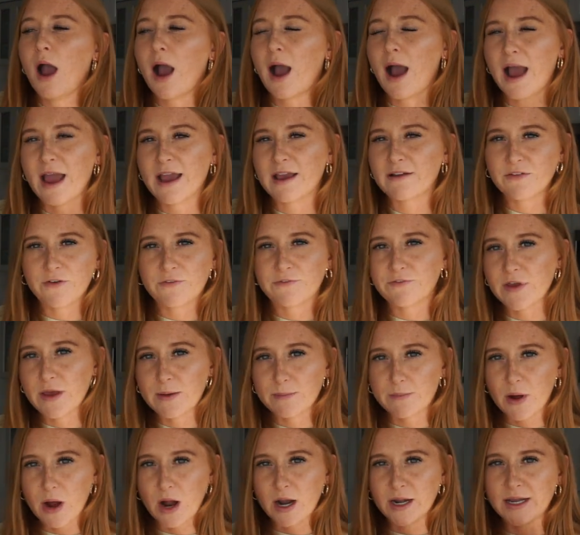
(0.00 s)
I have a
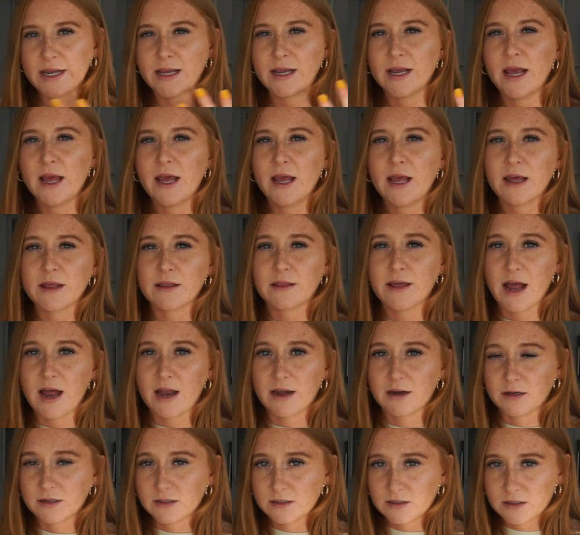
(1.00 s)
fit body
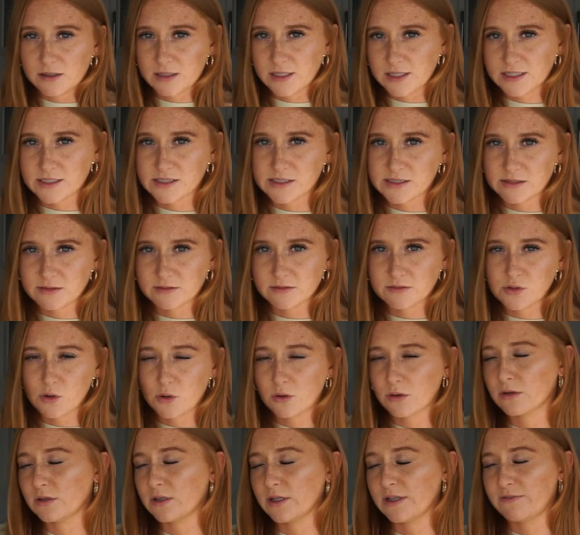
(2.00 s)
that is
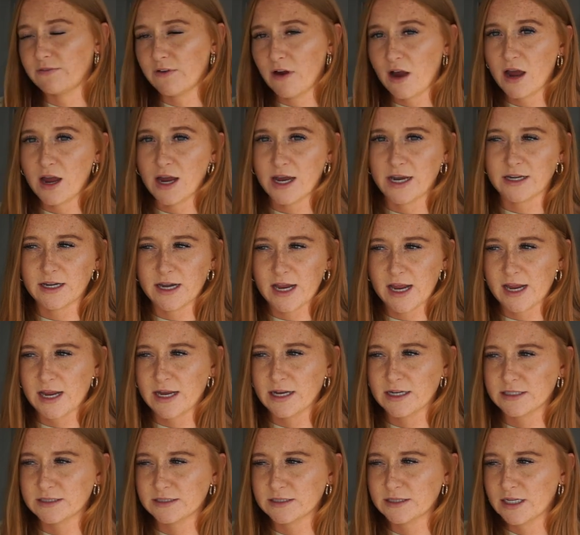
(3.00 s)
totally fine.
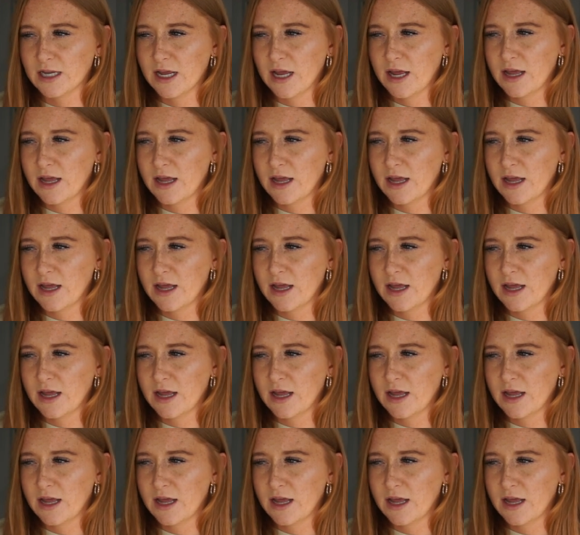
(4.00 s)
And